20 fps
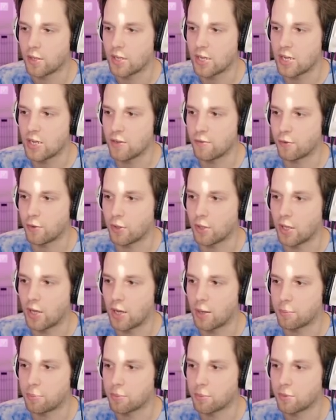Evil
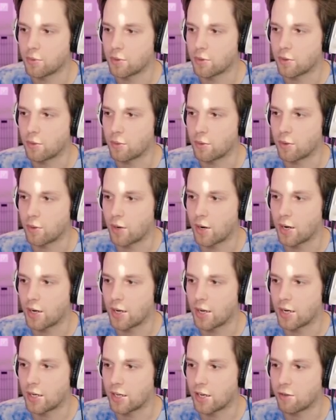up.
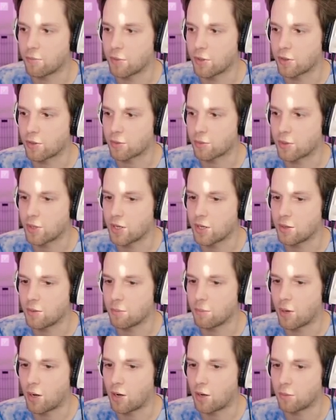Great, and it gave me three
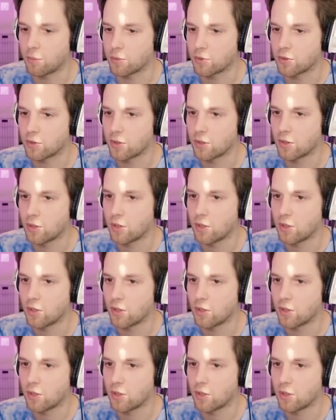bombs.